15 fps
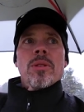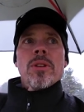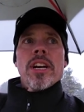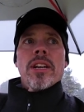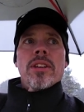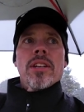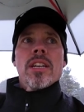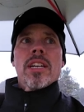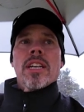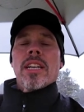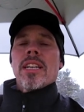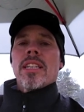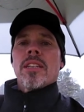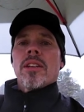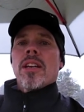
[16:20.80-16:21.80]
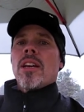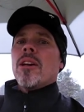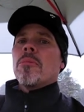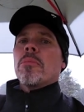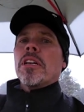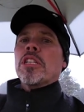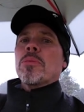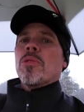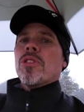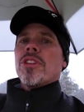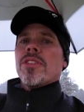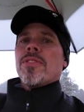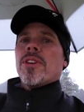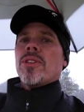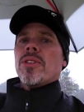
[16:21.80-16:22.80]
well, much more
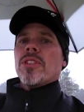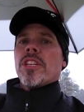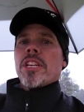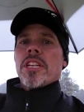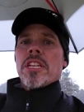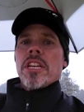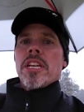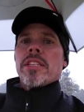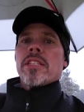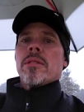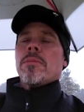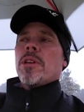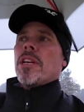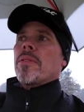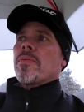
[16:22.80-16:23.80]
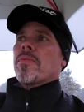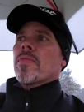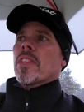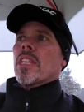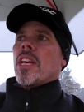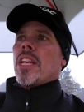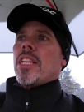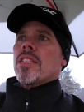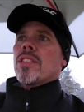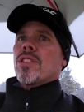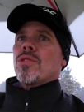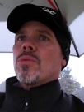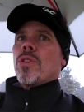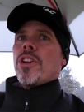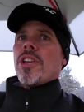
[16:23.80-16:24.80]
difficult than it needs to be. And this
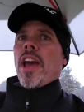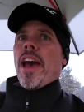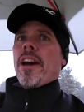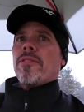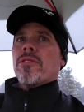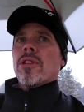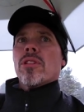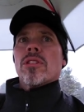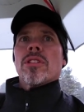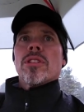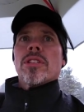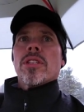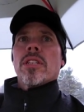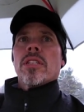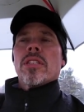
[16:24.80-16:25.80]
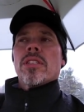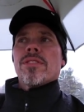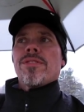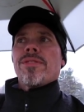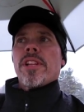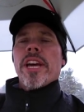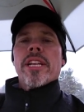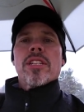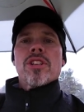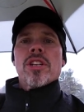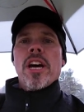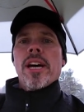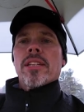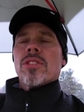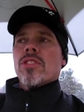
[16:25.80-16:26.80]
is where you have to learn to flight
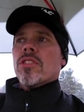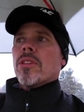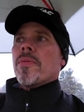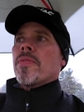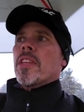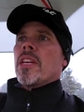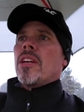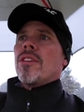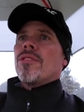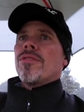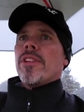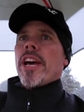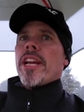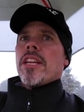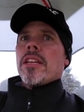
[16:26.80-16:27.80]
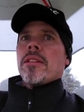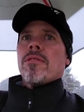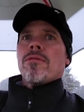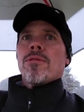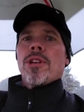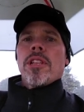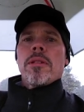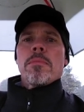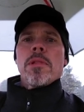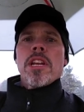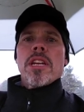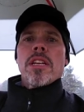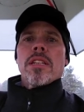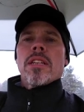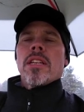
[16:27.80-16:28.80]
shots. Flighting really
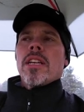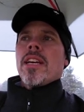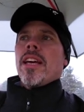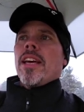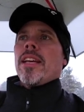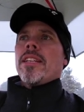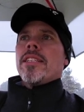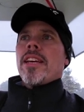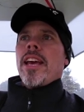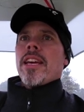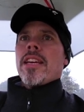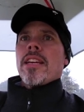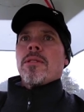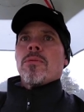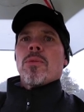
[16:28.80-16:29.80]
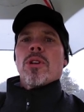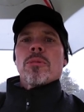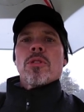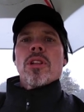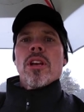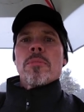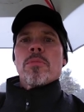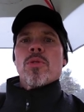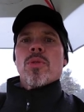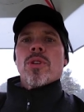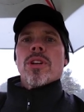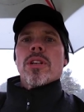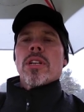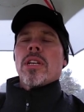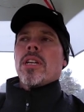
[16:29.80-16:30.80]
meaning taking one club
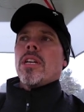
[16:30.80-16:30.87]
more